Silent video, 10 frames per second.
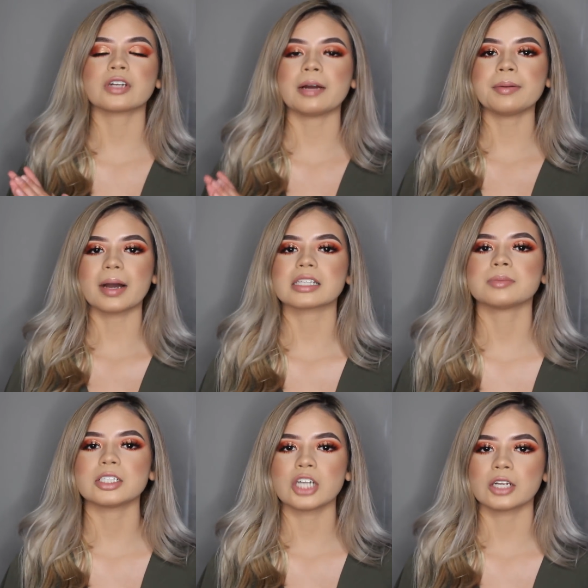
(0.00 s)
for coming back
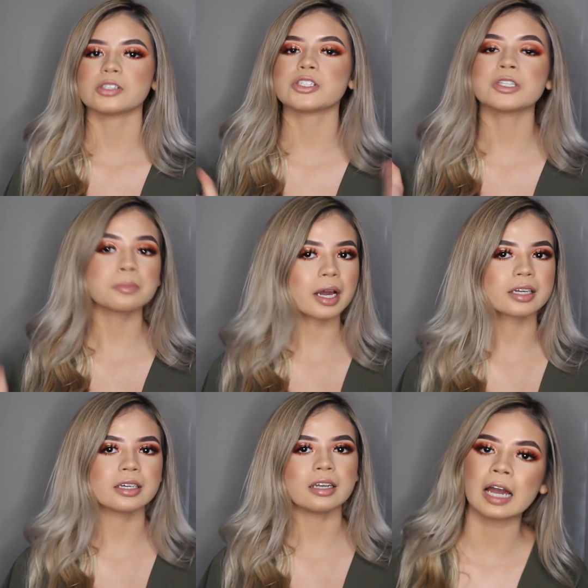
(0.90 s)
to my channel and tuning
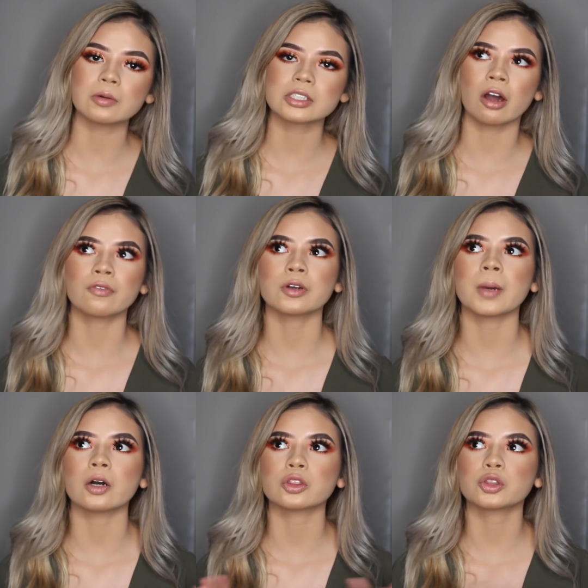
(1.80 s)
back in. I was gone for
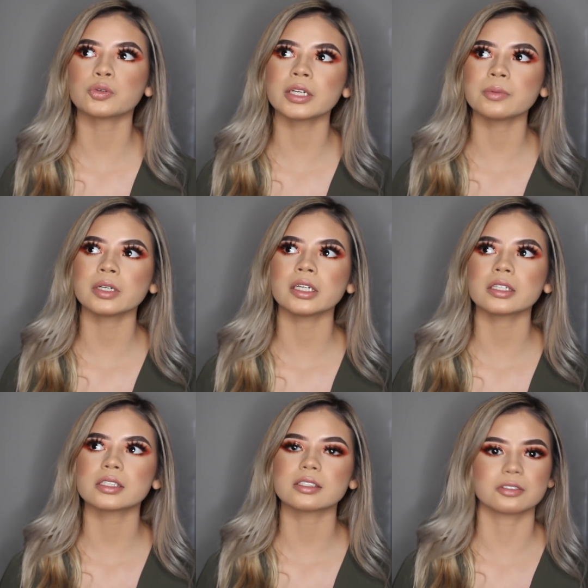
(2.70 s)
about 3
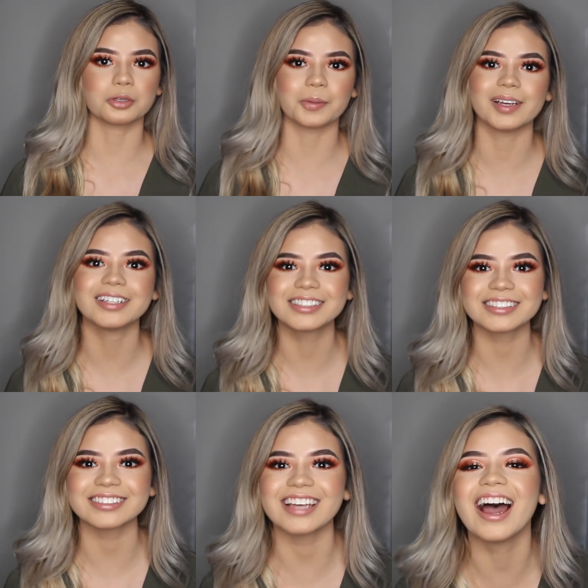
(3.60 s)
weeks,
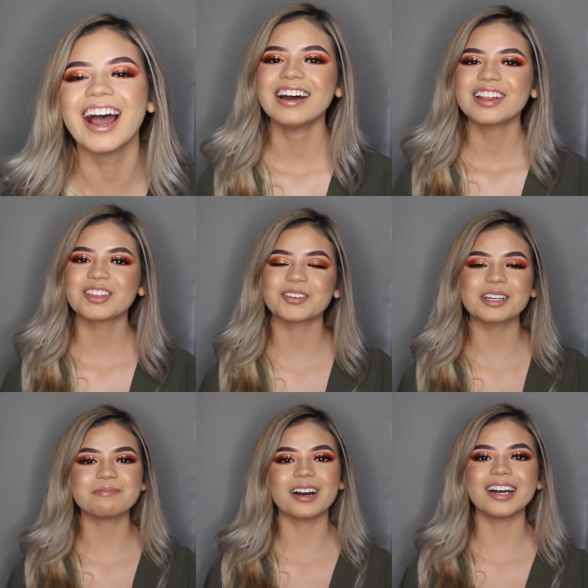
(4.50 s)

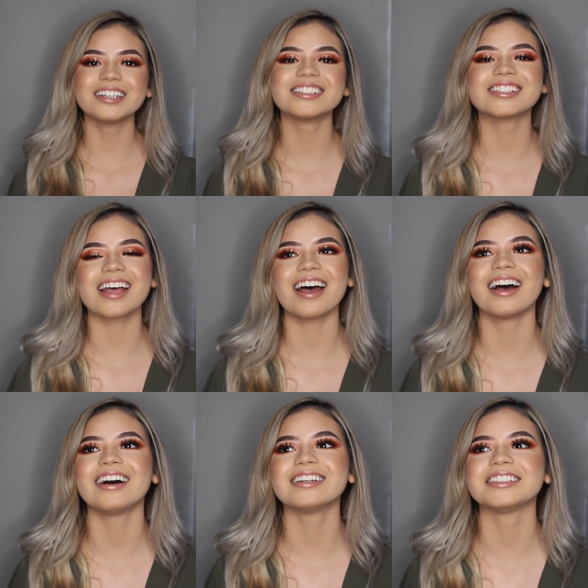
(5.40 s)
3 months,
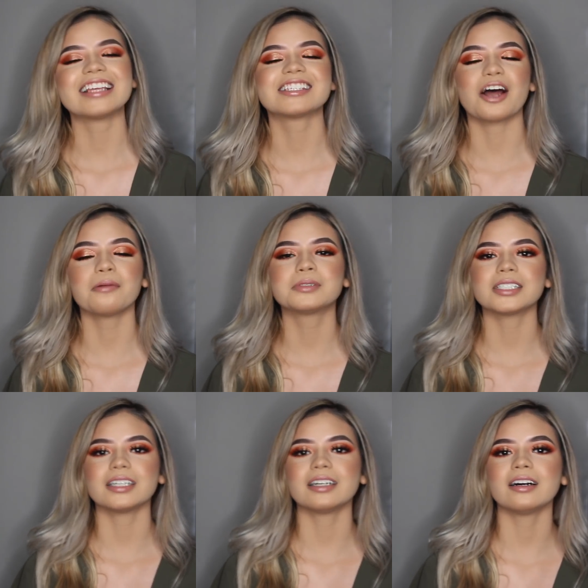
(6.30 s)
and I
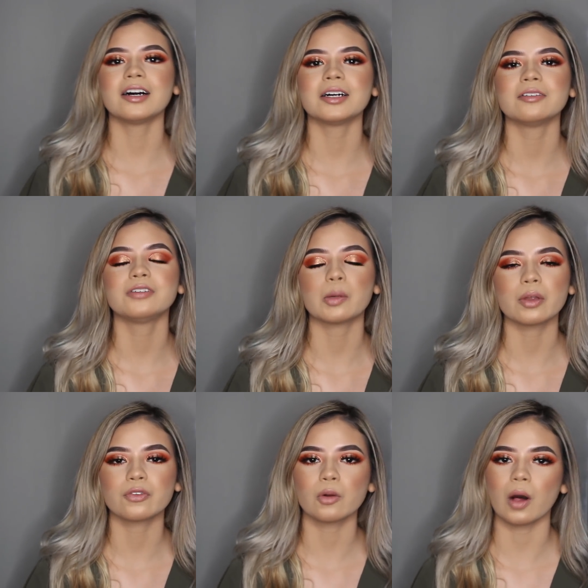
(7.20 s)
stopped
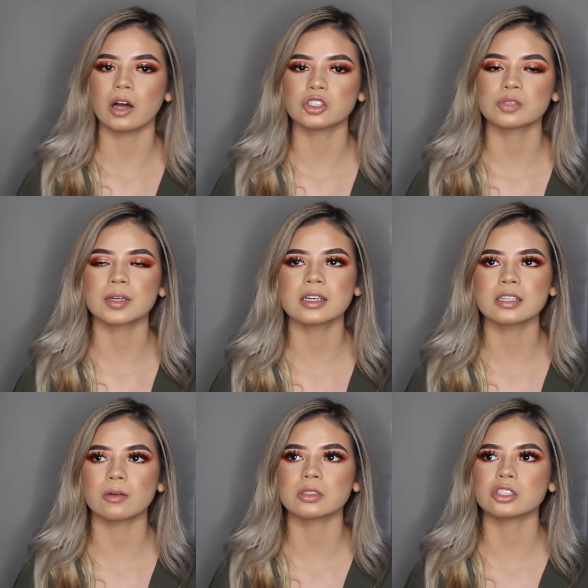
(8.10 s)
filming for a while just
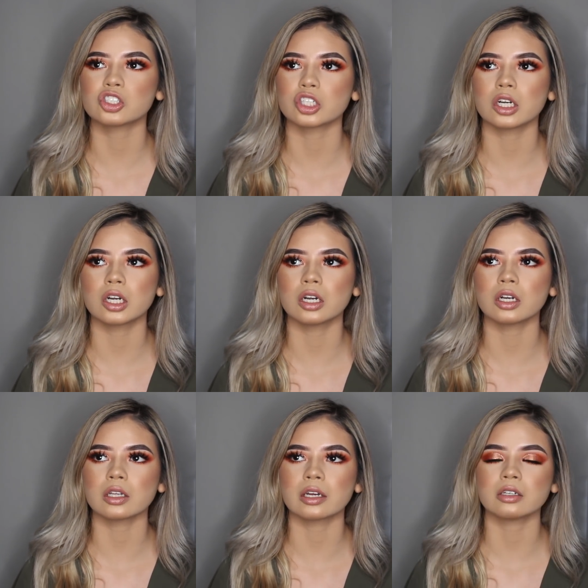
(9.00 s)
because I wasn't
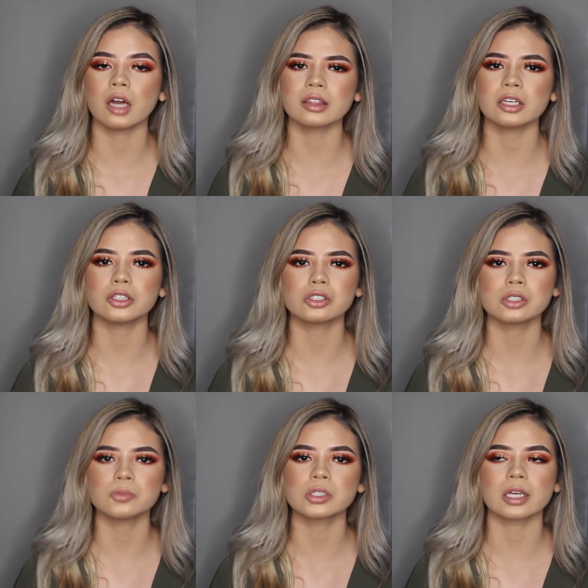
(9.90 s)
sure, like, not that
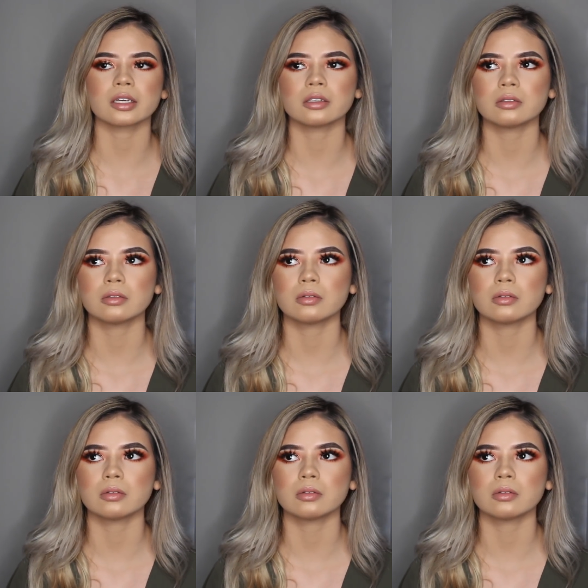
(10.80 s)
YouTube was like